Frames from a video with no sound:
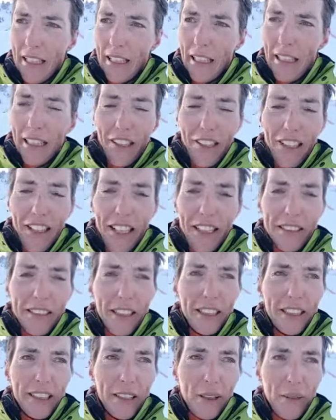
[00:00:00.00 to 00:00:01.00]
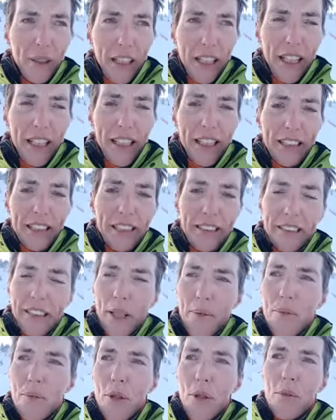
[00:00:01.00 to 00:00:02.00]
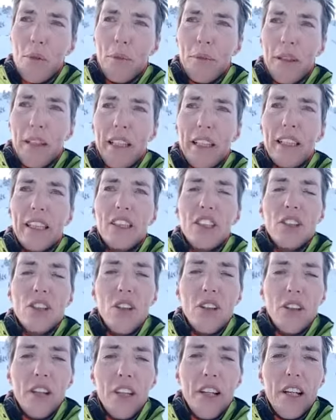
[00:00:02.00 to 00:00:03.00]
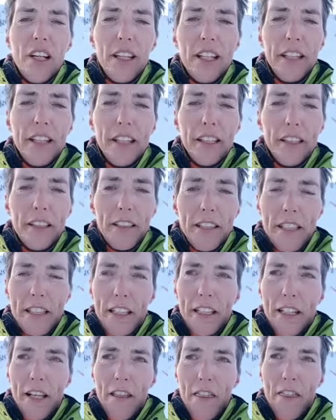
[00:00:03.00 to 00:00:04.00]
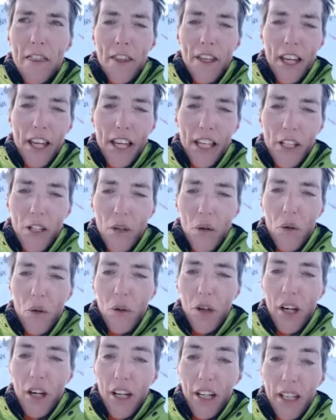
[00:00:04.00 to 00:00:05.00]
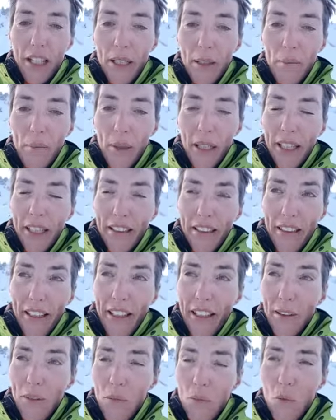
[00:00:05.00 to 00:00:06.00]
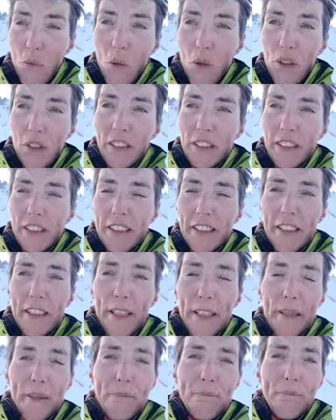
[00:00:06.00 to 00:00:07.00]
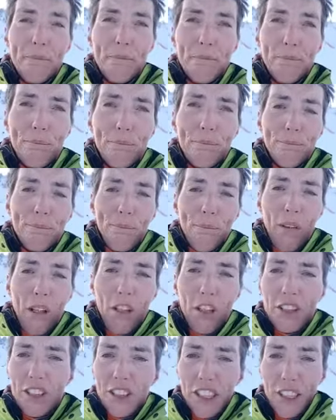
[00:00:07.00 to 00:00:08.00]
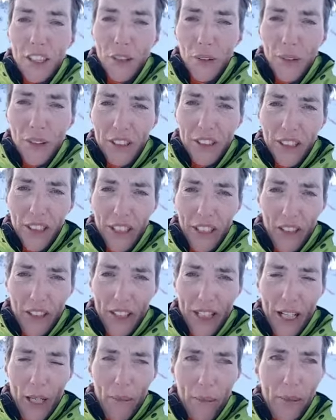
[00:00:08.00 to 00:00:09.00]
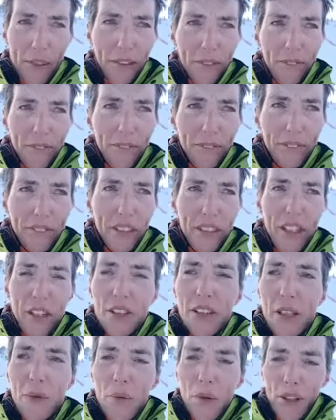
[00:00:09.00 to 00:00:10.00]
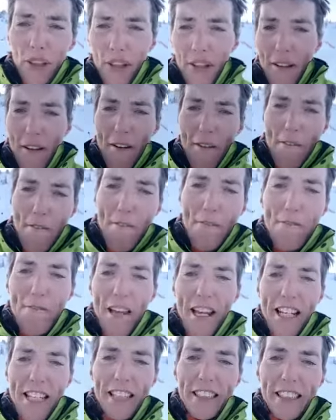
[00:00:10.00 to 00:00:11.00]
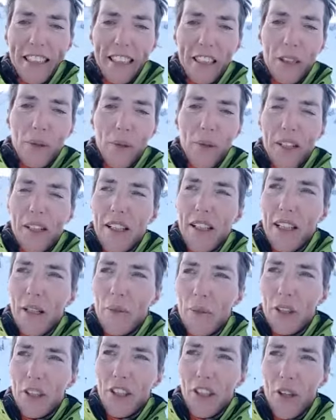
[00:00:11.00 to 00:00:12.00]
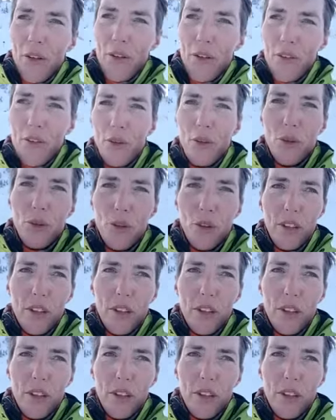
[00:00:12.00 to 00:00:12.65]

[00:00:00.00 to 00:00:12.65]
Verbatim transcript: And I had that I had that same problem. And it's not like they or I back then was um, continuously unhappy. You know, there were phases where I would go through